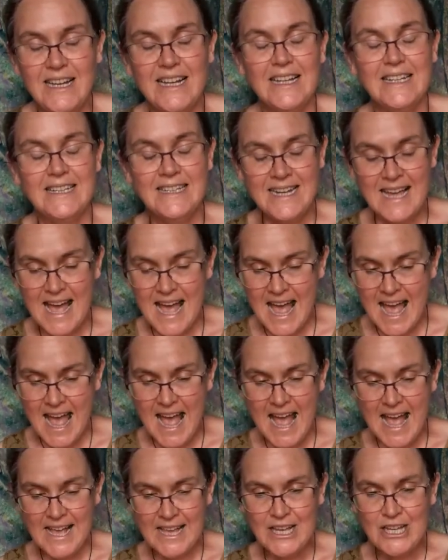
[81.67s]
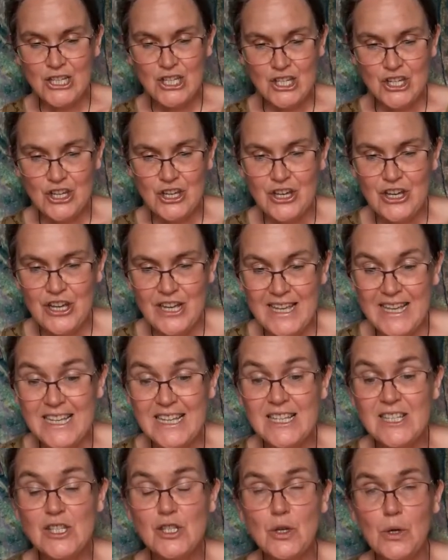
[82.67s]
nature
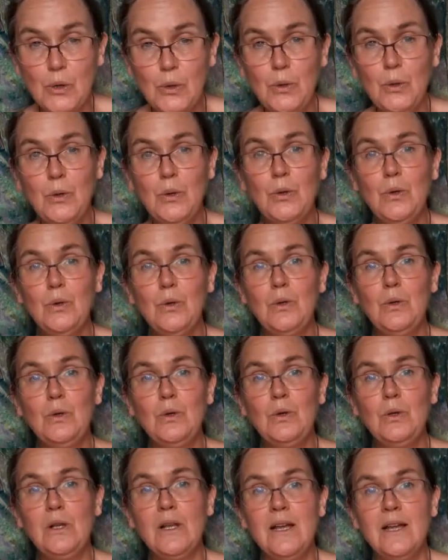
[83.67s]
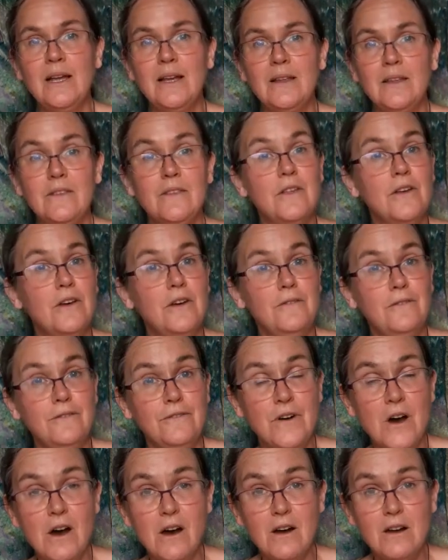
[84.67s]
is cool. The
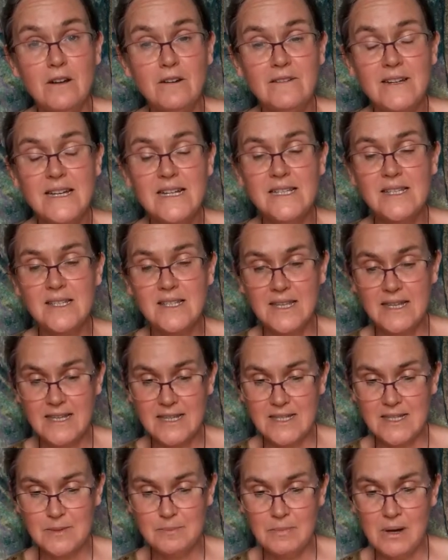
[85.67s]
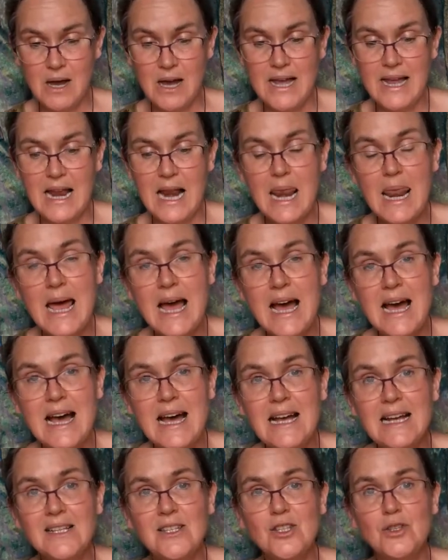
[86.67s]
forest is my
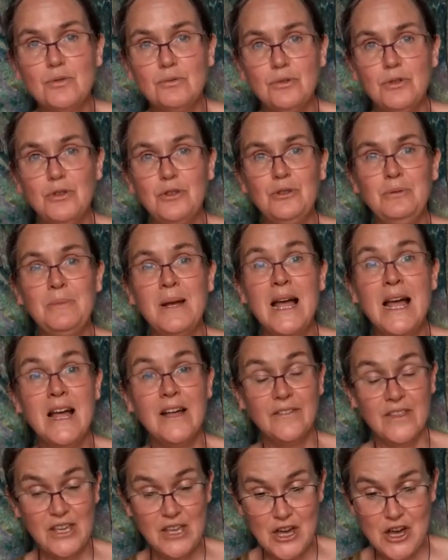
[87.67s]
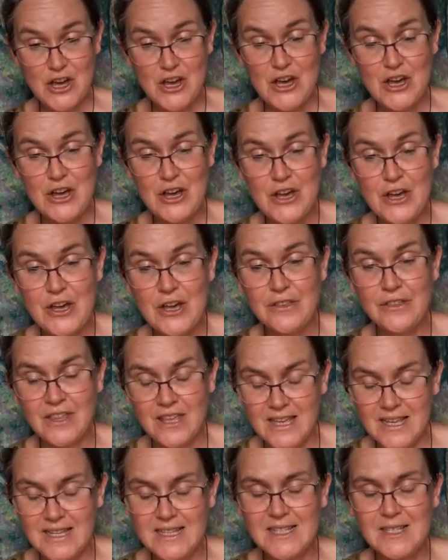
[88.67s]
classroom, the earth
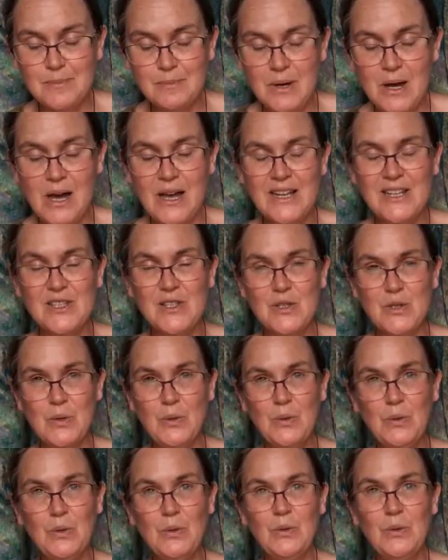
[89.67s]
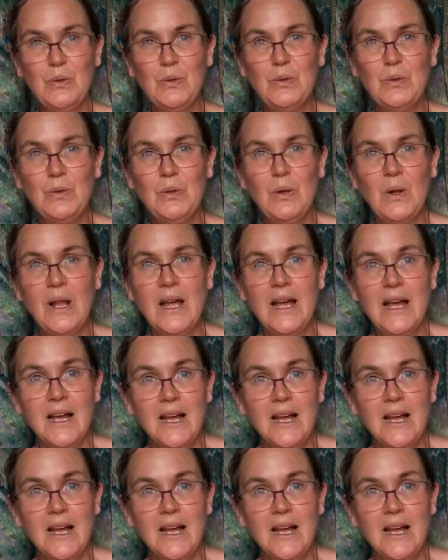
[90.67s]
is my school.